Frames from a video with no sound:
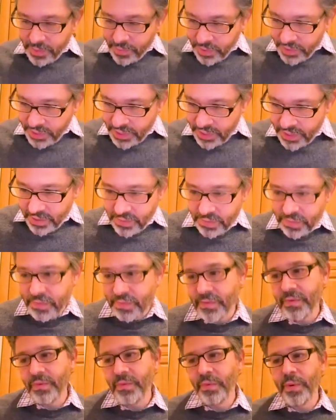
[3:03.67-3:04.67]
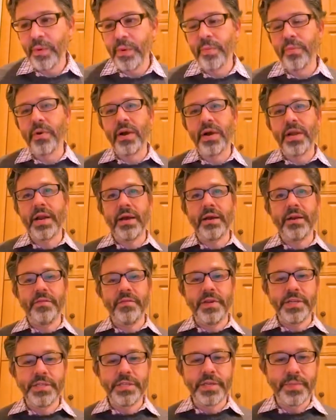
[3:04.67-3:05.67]
believe we were brought out of
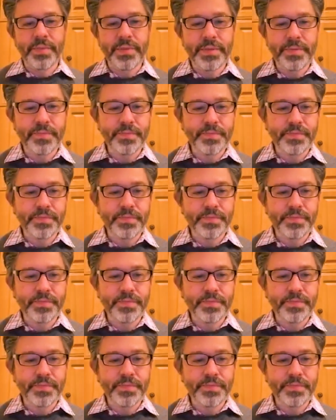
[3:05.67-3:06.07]
Egypt.